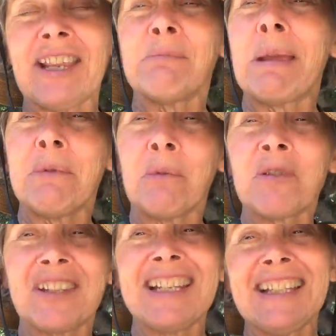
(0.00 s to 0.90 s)
and maybe we're
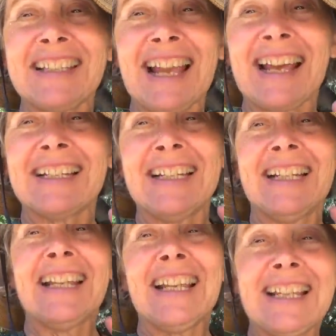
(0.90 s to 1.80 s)
seeing that
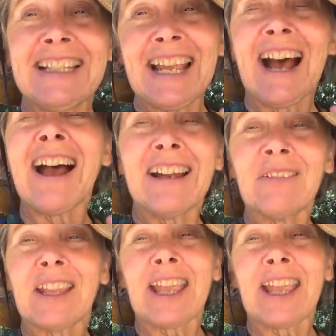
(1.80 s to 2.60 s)
in the eye of the